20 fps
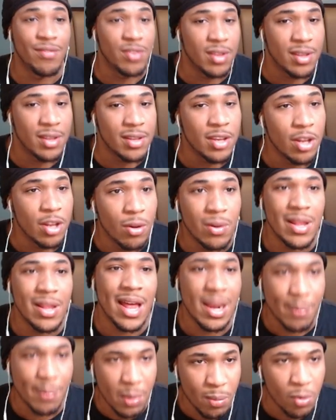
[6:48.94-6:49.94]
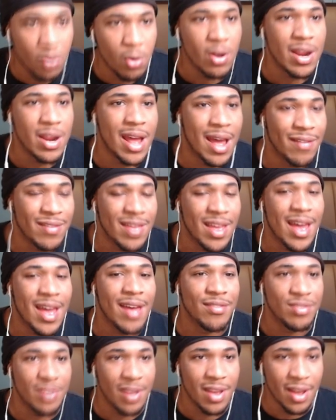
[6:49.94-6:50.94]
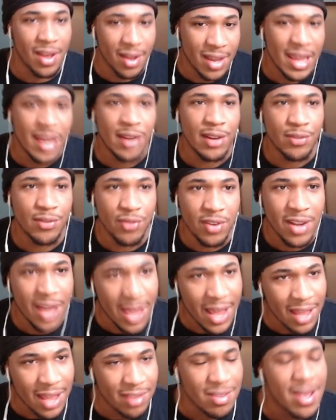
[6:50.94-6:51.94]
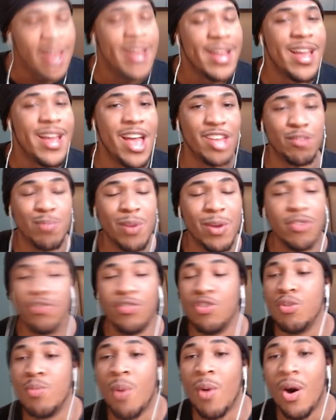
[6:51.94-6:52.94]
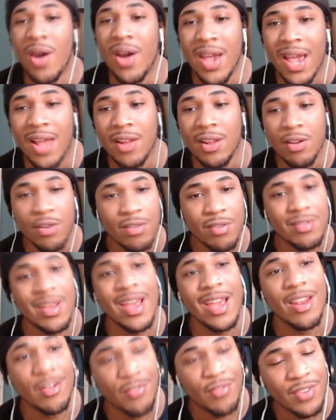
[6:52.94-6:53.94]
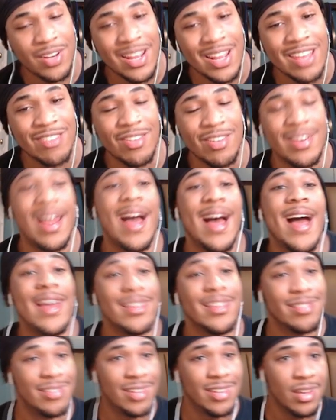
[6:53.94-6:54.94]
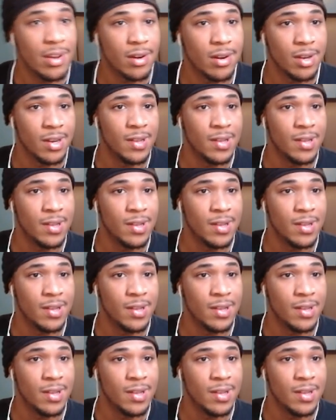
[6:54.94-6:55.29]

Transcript: to, you know, a lot of people are going to have to have uh, handles for days, especially you ball handlers, handles for days on the highest tier.